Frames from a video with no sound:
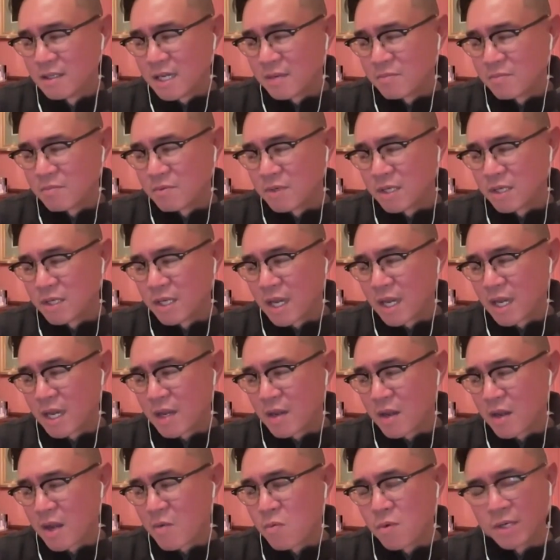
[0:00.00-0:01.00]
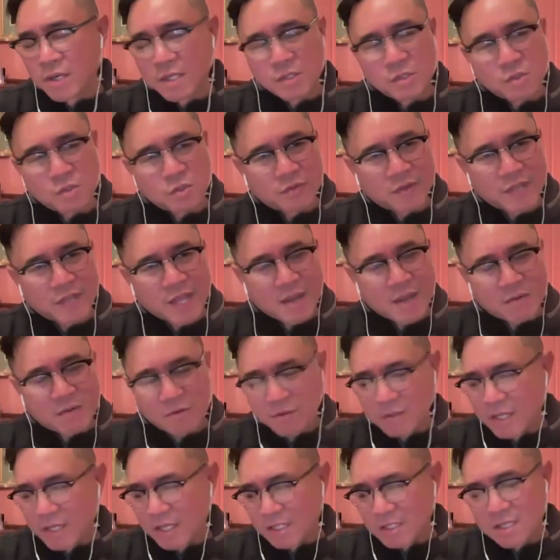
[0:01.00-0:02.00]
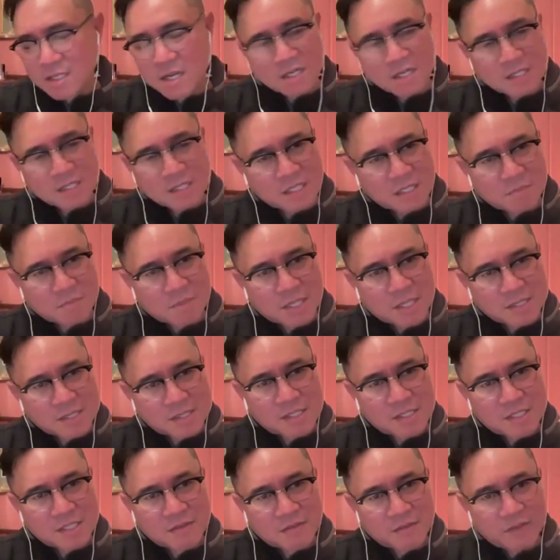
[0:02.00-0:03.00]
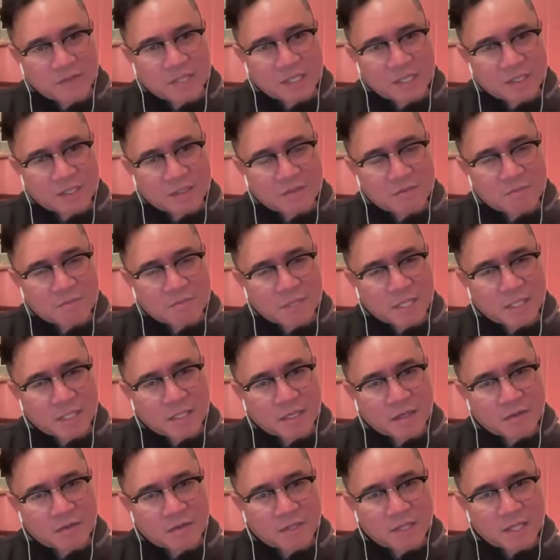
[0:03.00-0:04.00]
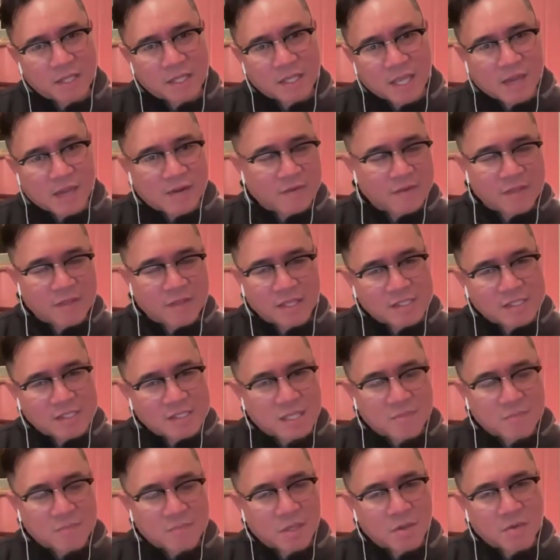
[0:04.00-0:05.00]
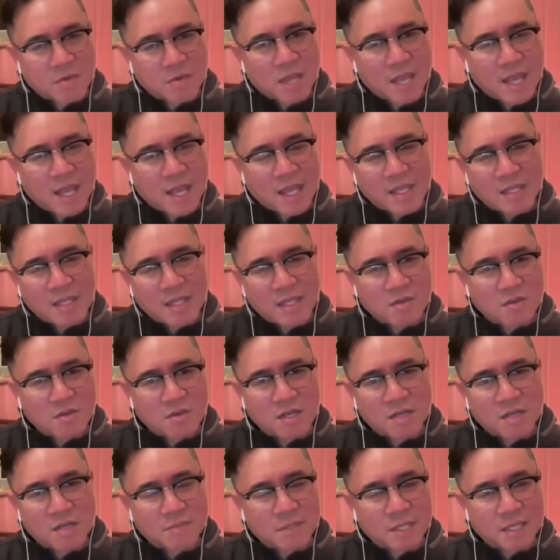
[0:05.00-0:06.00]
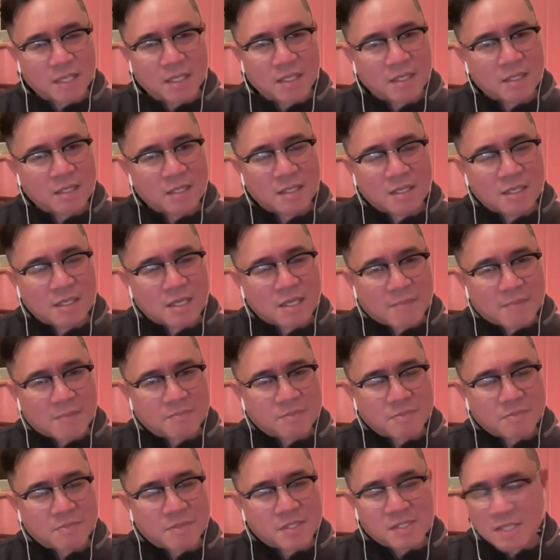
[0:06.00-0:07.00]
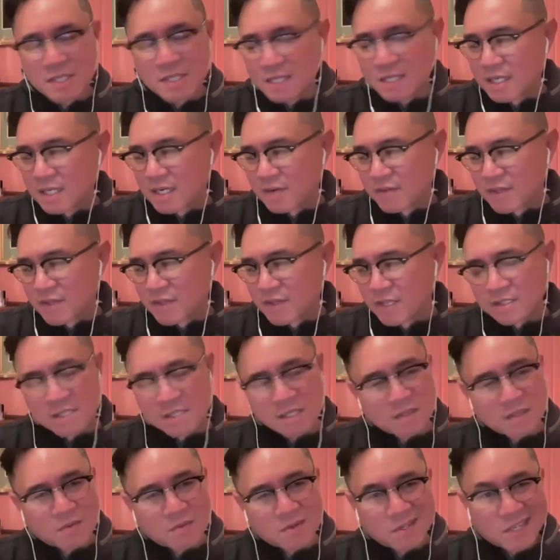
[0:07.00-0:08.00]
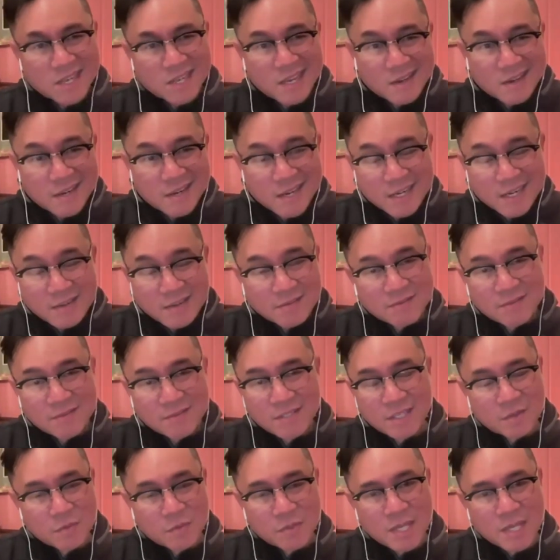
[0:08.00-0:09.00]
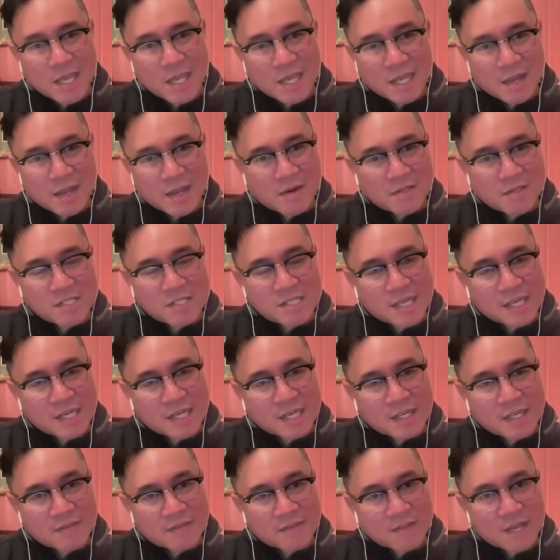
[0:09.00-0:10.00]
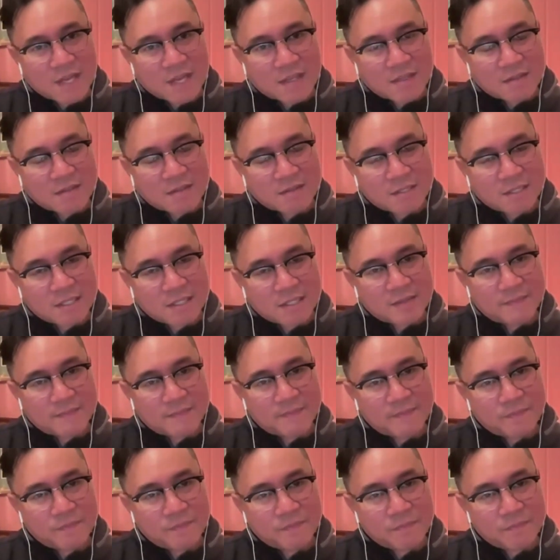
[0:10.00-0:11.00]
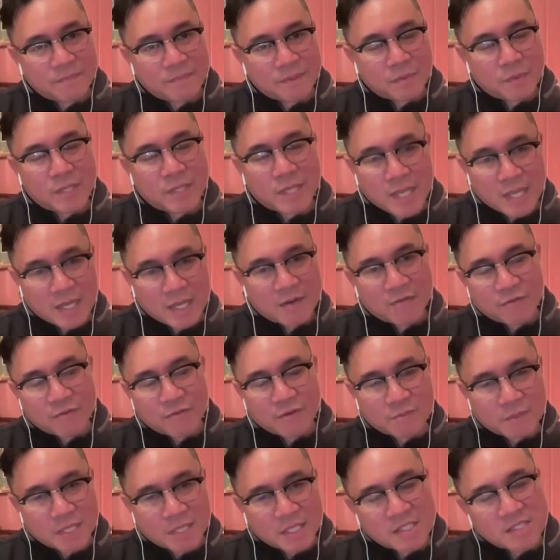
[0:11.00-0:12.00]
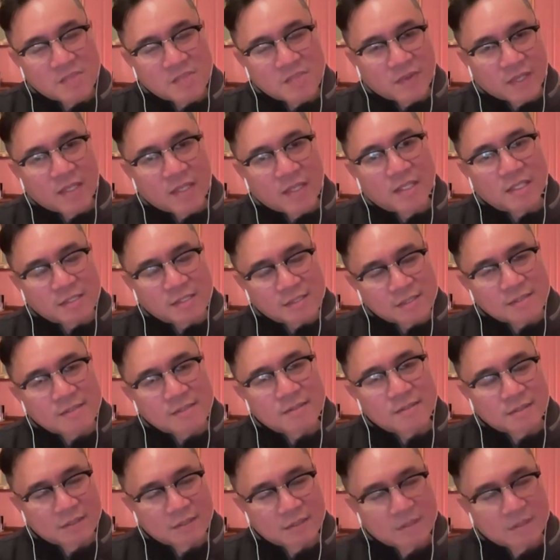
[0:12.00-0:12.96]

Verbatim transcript: I'm, I, I want to sort of counter like toxic positivity a little bit. You know that like everything's got to be okay and you got to be optimistic and everything's going to work out. I don't, you know, we can't guarantee any of that, um, but we can affirm kids' feelings.